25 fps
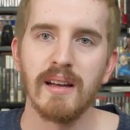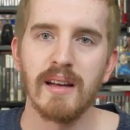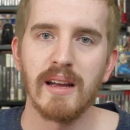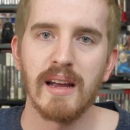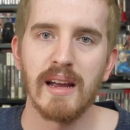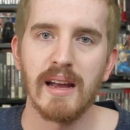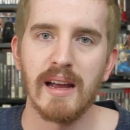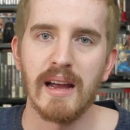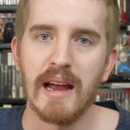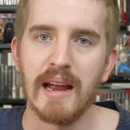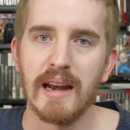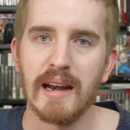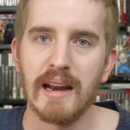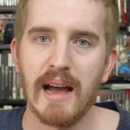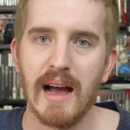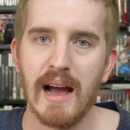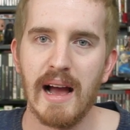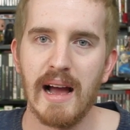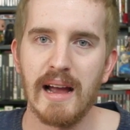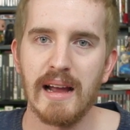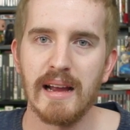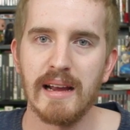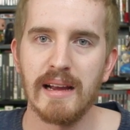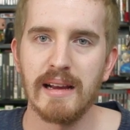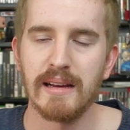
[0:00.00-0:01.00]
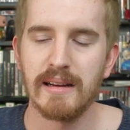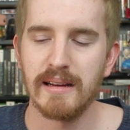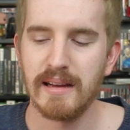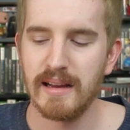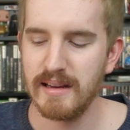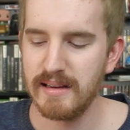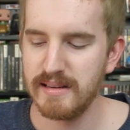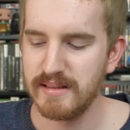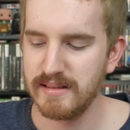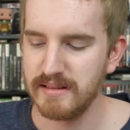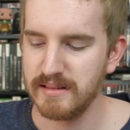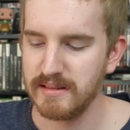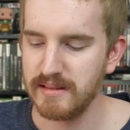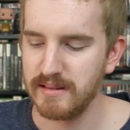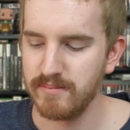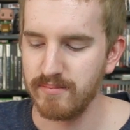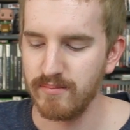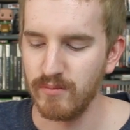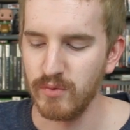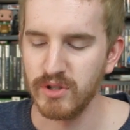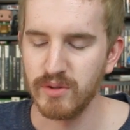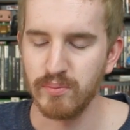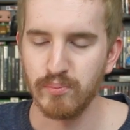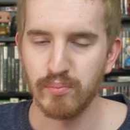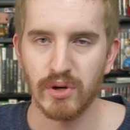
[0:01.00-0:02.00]
And I
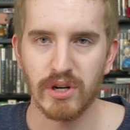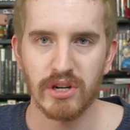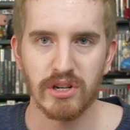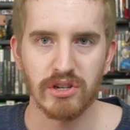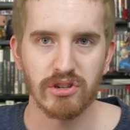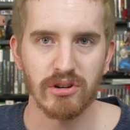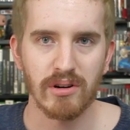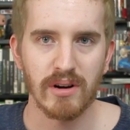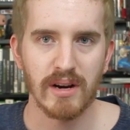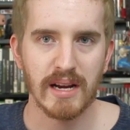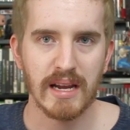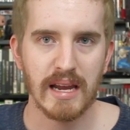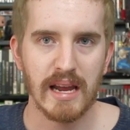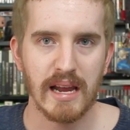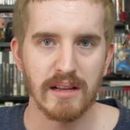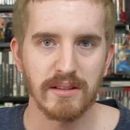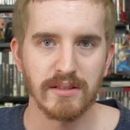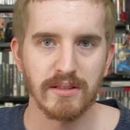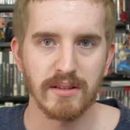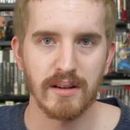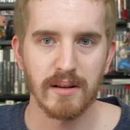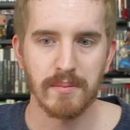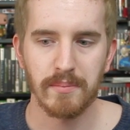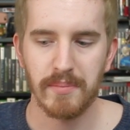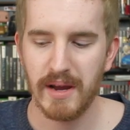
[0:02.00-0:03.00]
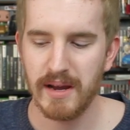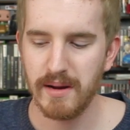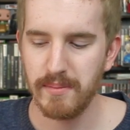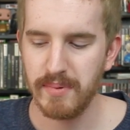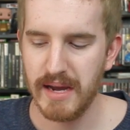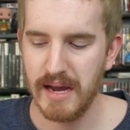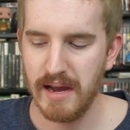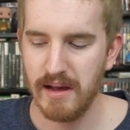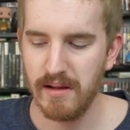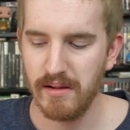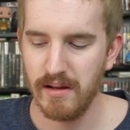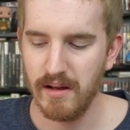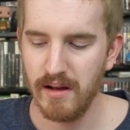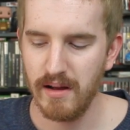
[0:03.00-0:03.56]
was pretty sure I canceled on PayPal.